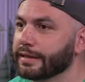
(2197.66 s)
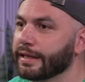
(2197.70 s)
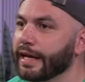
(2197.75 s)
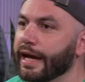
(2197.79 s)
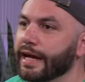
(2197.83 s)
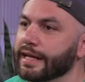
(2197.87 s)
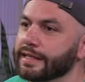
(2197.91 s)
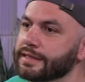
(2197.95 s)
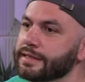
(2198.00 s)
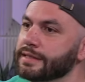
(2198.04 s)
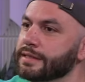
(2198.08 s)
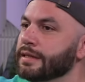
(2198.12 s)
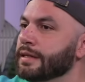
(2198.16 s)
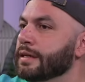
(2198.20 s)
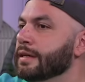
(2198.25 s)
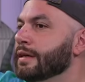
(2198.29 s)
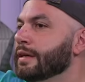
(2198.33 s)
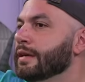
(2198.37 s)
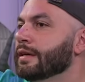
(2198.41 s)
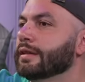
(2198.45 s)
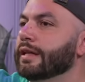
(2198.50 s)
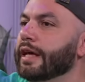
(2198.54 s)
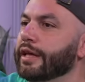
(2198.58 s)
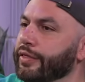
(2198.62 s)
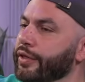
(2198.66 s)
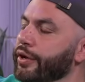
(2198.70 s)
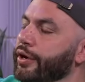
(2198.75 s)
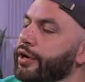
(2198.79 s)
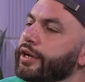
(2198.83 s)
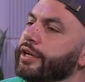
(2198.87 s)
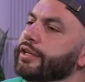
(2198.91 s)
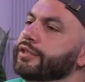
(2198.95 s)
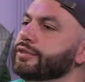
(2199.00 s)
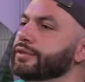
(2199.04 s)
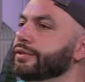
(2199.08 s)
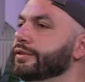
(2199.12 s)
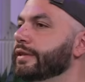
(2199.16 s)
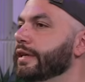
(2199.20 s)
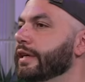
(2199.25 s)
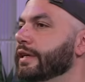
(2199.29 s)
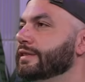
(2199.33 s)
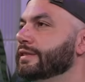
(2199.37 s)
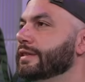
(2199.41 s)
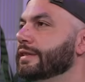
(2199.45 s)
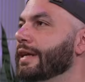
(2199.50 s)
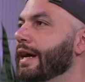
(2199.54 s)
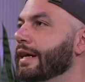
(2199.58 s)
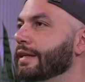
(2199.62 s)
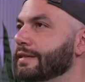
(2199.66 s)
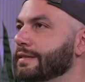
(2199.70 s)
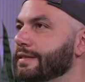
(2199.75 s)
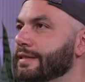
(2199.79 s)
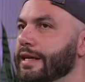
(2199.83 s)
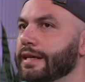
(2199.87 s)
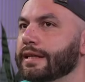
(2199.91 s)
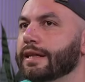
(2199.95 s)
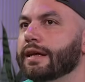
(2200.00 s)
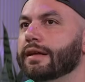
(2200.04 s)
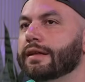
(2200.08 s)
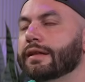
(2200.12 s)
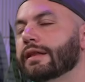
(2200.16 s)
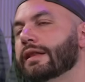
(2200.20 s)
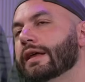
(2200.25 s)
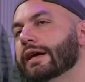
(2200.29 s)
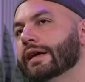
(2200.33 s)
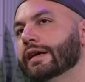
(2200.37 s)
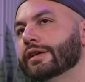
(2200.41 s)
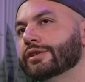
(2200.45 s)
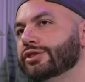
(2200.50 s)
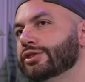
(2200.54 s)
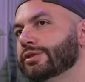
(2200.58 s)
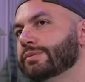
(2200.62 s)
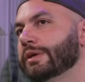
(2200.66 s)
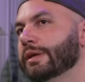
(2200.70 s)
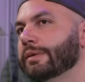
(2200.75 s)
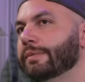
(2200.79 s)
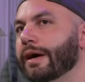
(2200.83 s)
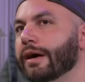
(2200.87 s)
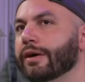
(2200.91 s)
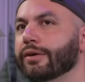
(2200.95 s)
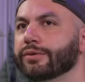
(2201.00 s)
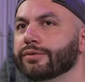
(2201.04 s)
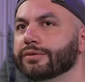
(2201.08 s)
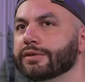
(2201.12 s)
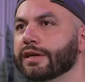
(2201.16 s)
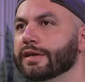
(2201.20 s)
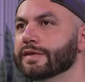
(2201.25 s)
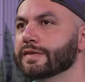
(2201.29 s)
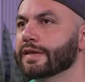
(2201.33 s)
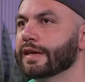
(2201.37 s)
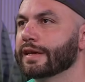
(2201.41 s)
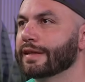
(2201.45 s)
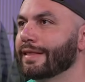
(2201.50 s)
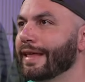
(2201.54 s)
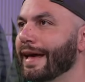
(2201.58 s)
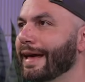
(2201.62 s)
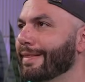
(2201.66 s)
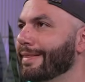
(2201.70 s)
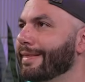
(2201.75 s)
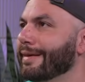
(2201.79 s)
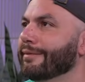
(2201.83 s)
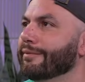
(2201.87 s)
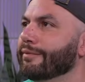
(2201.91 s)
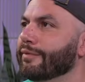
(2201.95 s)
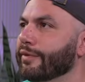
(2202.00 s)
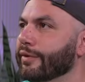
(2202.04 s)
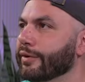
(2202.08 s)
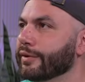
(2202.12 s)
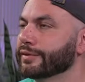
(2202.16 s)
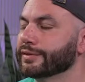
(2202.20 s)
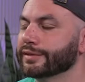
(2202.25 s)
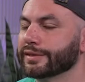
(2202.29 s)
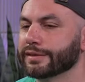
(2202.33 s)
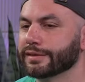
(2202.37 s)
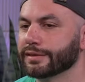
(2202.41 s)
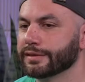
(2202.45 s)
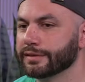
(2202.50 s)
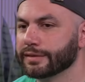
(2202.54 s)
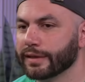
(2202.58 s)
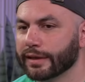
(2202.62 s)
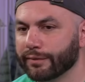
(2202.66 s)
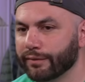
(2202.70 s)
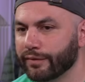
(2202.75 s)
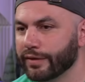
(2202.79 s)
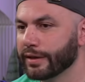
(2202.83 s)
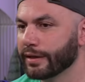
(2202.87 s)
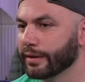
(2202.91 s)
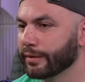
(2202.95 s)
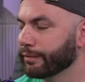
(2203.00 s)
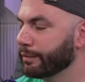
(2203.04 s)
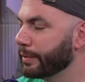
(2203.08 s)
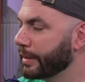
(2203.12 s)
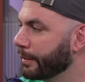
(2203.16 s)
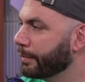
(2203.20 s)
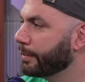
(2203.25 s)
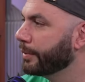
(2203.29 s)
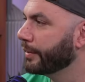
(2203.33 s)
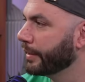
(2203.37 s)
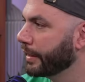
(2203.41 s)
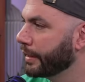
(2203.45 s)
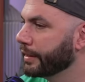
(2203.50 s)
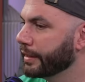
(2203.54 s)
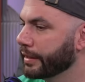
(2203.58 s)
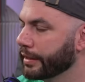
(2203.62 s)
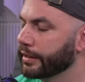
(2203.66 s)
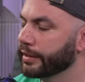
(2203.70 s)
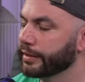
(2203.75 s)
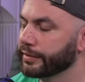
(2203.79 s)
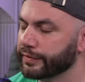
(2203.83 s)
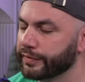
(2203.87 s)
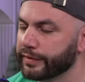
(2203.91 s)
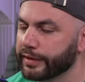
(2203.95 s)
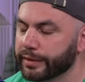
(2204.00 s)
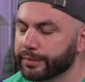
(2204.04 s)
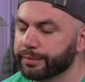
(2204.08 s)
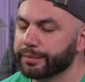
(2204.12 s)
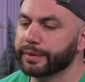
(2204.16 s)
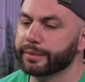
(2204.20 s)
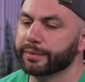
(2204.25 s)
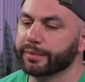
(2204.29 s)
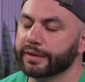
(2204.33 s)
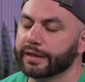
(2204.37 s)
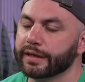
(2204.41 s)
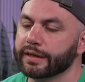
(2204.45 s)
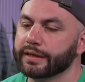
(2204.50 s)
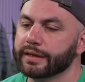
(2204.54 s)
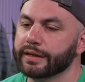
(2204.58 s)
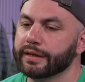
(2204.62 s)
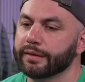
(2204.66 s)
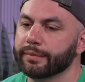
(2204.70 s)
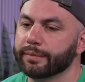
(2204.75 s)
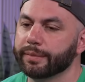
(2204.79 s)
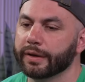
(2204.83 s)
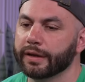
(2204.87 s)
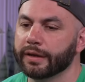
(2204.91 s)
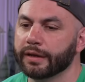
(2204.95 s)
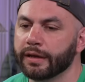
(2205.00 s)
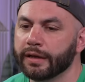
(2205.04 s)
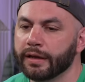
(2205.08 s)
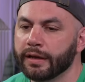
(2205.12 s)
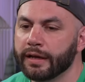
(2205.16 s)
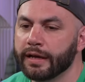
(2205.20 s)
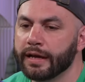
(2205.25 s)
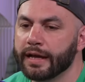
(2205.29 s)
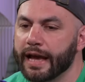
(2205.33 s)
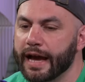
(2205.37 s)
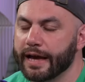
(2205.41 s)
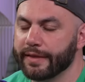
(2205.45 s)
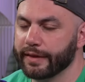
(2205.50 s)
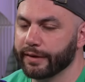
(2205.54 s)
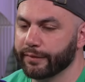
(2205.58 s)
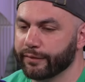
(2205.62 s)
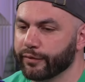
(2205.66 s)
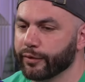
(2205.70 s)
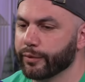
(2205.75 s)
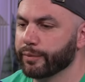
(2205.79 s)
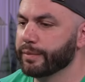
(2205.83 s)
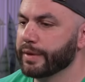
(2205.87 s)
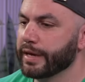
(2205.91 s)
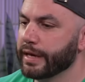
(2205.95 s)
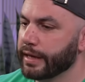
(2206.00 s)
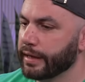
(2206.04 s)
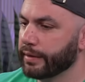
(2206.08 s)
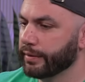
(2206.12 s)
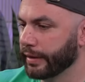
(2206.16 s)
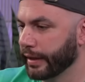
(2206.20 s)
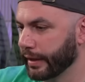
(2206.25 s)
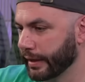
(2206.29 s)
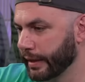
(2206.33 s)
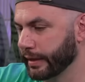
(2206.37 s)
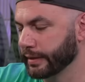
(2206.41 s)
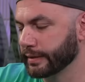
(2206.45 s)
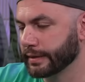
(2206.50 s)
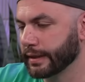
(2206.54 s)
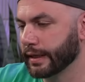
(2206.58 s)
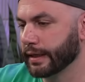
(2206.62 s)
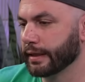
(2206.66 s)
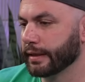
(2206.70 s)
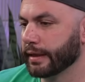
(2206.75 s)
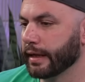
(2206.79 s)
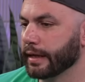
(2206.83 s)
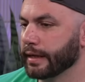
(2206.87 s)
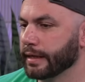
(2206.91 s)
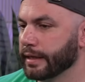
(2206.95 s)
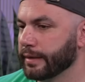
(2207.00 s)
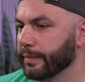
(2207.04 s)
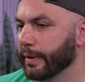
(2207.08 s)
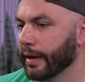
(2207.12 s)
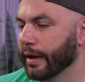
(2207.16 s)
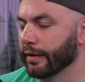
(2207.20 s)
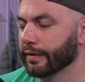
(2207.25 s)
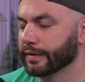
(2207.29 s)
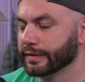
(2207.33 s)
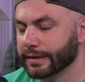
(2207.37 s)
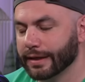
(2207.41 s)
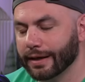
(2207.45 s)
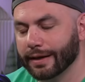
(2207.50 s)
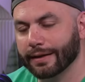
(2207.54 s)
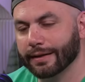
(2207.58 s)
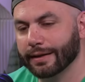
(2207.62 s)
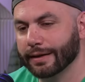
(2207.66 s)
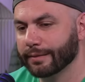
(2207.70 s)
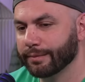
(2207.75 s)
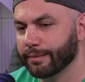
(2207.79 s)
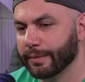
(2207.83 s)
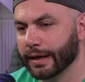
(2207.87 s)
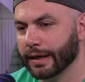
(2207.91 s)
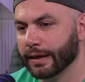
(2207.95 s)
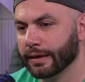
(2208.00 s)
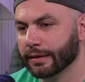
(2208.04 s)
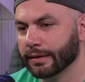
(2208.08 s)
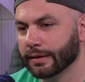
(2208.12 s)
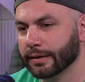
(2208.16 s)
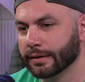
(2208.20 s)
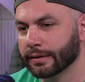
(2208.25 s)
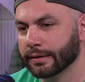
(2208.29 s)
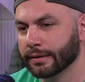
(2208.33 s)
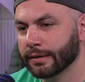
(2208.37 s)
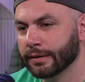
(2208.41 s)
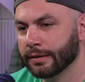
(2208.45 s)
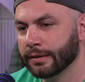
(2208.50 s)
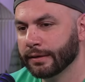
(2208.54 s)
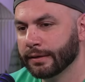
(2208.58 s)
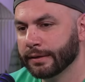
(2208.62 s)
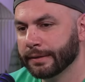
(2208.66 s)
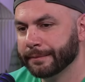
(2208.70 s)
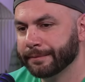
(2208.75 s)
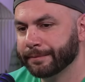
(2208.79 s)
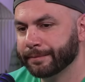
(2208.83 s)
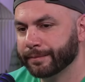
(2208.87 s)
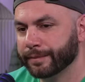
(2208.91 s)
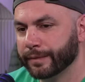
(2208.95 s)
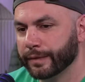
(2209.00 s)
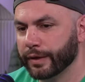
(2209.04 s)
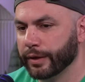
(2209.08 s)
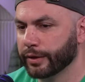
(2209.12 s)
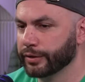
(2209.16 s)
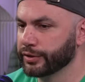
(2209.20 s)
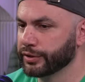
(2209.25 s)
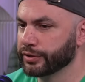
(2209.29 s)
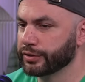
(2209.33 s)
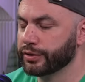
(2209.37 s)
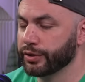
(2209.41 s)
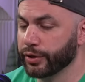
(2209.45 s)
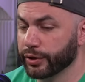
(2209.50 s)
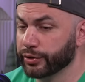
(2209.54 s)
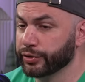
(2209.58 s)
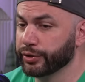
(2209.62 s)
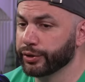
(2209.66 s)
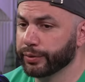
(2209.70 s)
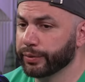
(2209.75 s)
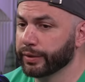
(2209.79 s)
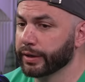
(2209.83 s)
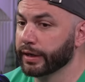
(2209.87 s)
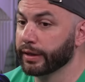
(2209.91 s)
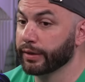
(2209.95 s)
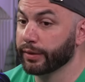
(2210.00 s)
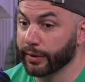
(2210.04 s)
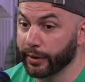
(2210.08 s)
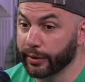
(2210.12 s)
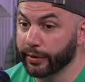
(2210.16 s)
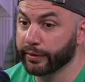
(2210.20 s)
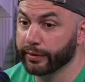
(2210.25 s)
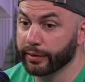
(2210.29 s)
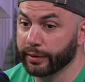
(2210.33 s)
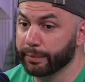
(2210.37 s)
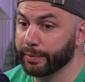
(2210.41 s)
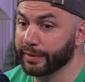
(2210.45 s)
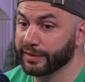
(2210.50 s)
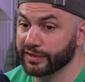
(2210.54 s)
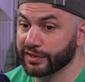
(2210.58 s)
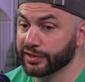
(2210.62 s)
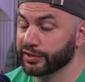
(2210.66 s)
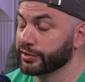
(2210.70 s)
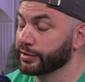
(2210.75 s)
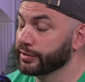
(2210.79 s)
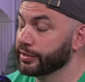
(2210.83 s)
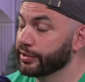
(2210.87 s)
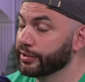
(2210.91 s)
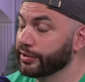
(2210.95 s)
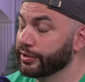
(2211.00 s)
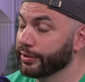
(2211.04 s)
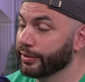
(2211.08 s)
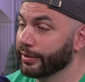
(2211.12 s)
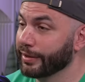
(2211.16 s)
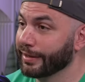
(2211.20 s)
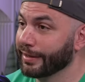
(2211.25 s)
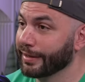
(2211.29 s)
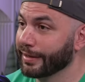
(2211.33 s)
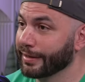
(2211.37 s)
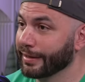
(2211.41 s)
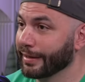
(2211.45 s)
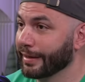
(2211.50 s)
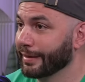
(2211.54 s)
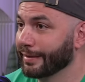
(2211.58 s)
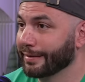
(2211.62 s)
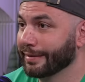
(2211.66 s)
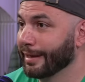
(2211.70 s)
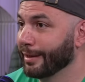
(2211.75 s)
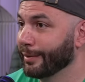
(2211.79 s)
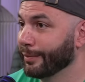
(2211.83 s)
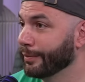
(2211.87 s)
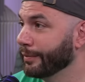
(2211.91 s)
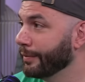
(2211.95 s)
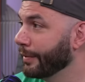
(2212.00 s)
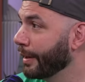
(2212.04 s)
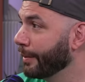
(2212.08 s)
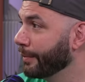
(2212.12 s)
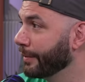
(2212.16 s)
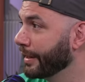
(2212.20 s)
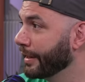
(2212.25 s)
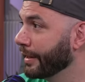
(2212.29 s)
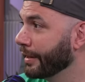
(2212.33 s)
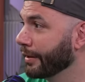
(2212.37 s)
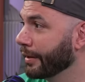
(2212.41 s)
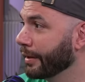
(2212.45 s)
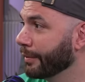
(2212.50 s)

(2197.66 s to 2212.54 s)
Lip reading: That's they're gonna do this." And not to say that it should be about who does that thing first, because it's feeding people that need it. It's feeding people that need it. But I think for me, like I said in that email, it's kind of man, they're doing it. They're in the position to do it, and I'm here.